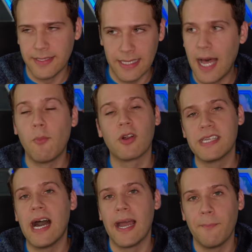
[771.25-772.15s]
a lot more
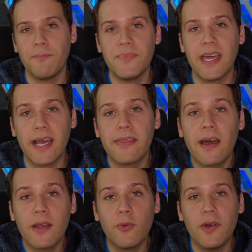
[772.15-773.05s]
time than I
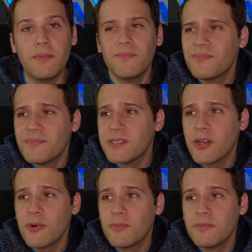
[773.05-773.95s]
thought it would.
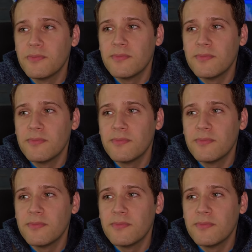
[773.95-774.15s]
So